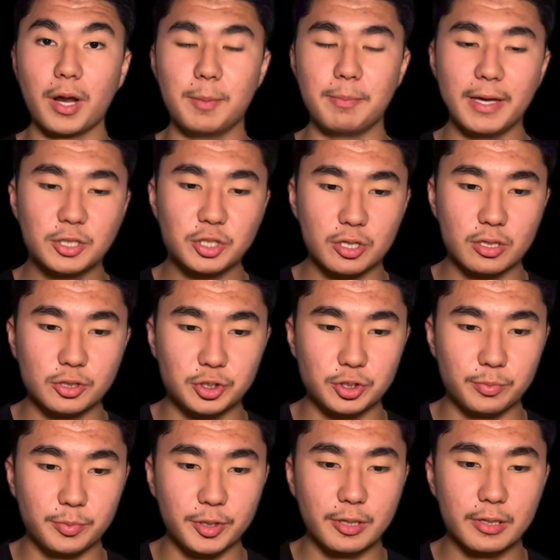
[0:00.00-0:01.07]
major
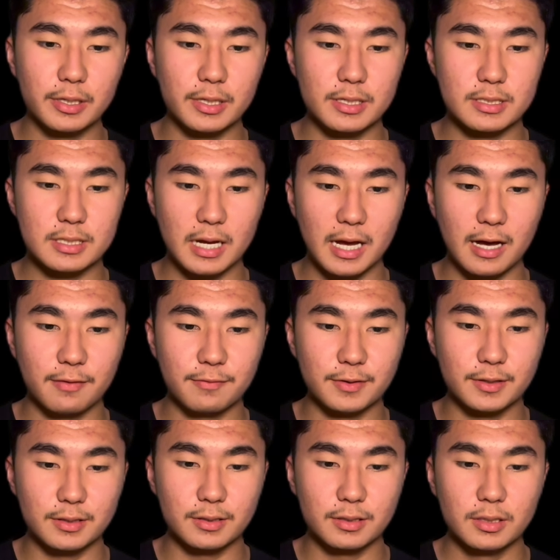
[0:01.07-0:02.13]
contributor is
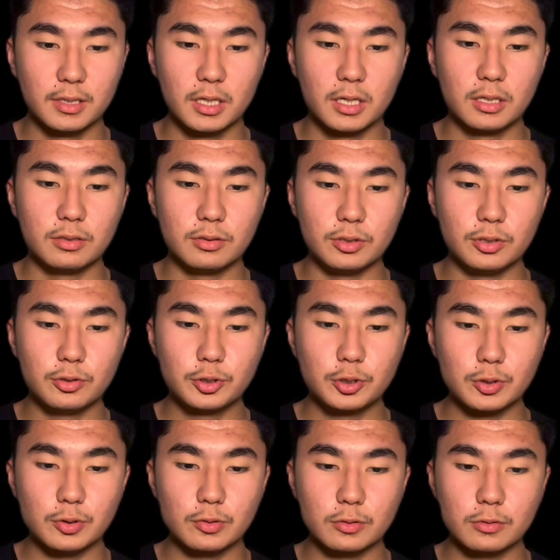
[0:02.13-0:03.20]
having
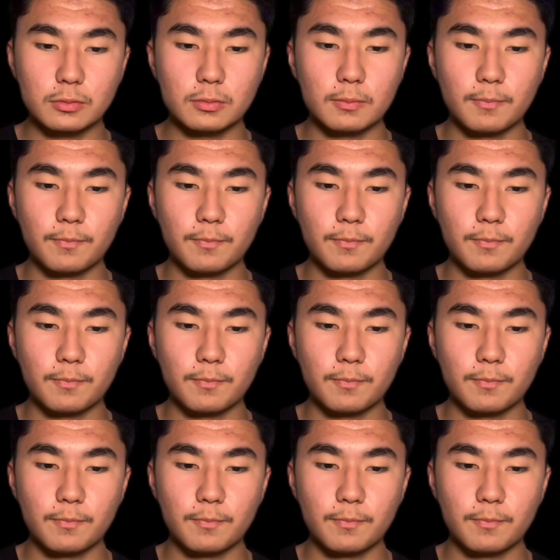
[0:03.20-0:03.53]
neutral